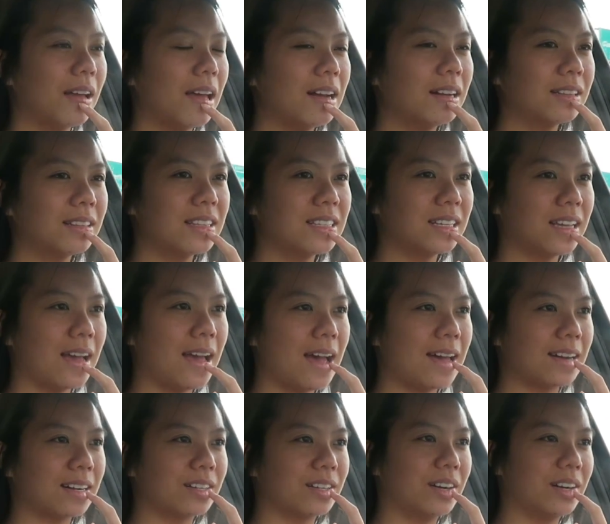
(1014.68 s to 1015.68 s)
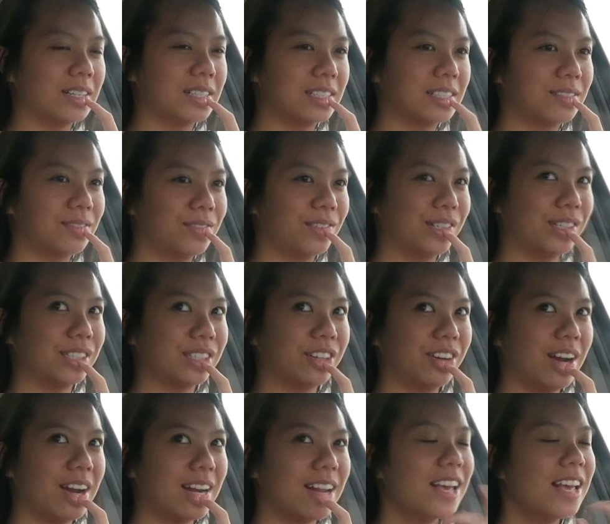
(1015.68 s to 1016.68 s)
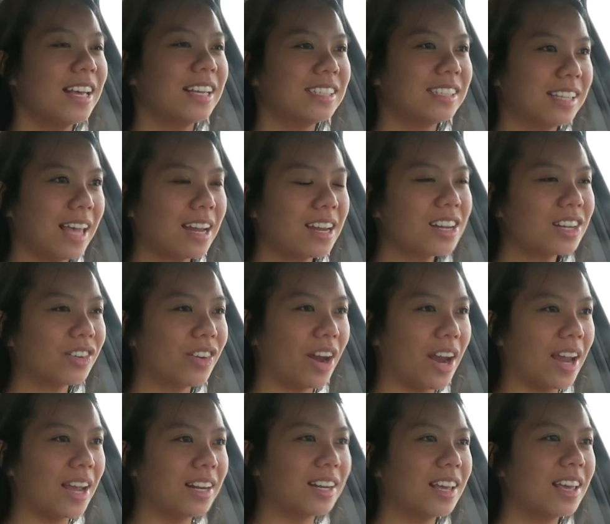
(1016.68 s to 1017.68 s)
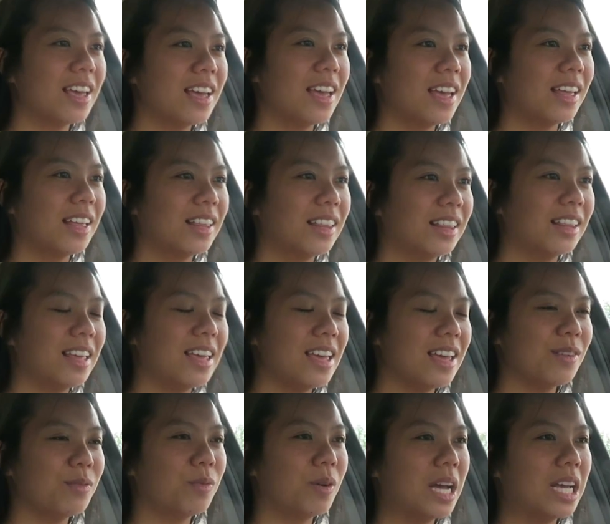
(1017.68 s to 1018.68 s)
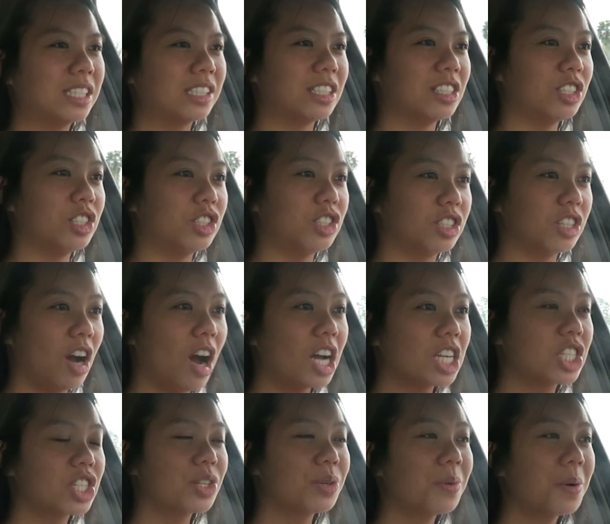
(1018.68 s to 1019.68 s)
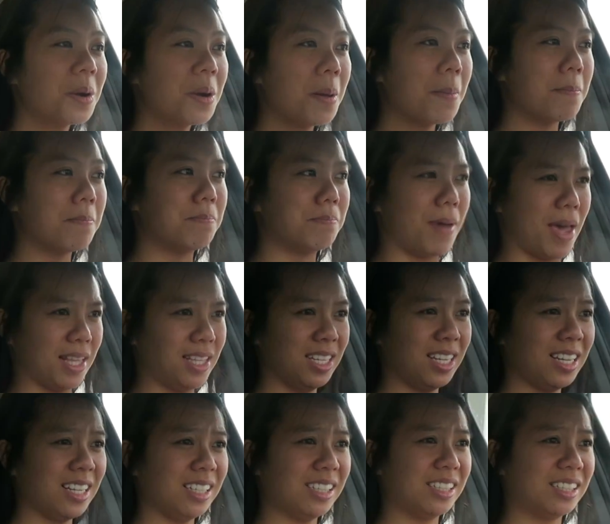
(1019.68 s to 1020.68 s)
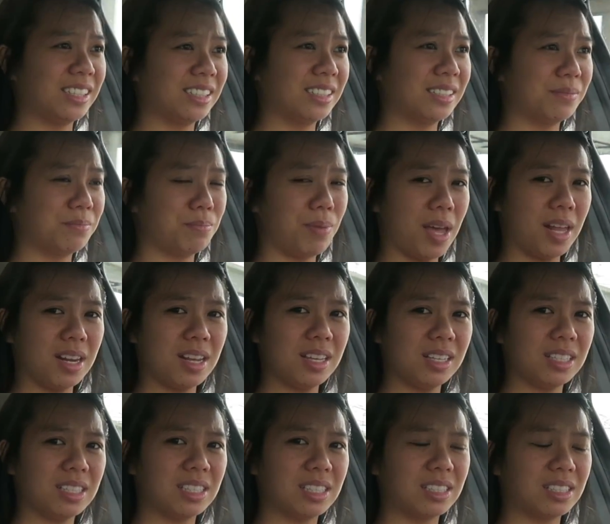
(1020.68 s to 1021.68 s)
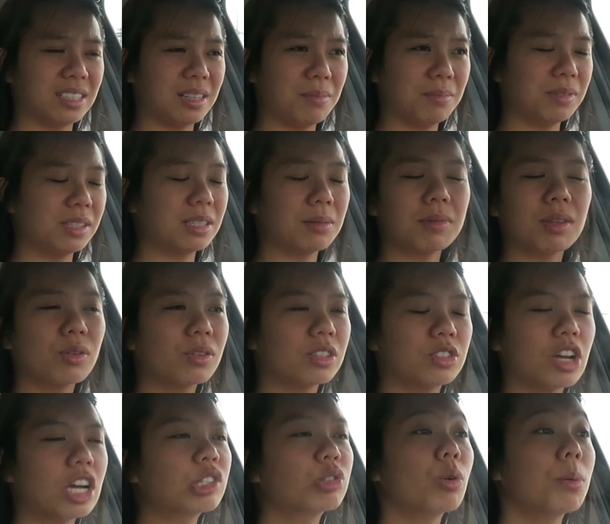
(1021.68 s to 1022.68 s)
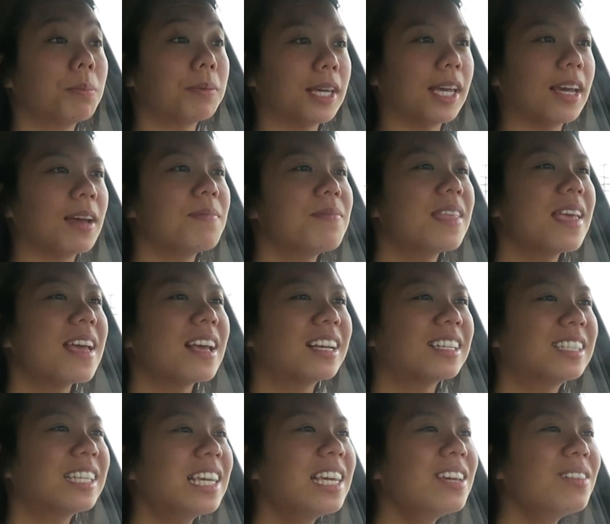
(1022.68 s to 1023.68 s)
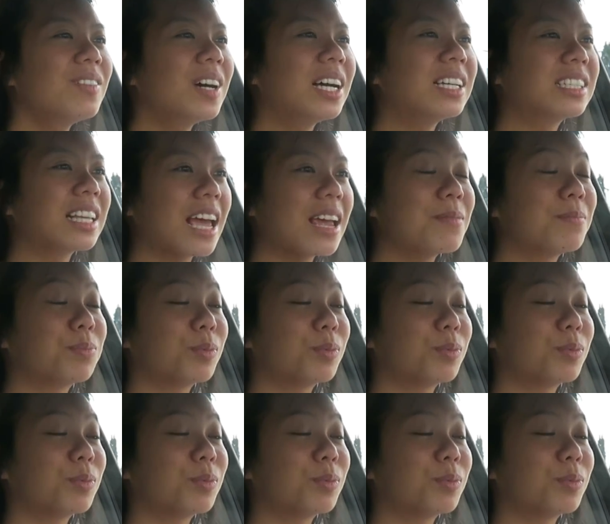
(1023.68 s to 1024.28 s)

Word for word: I don't think I had a crush first grade. Second grade, it was Joshua Bettis. Bettis? Some, something, Joshua B. Because he was a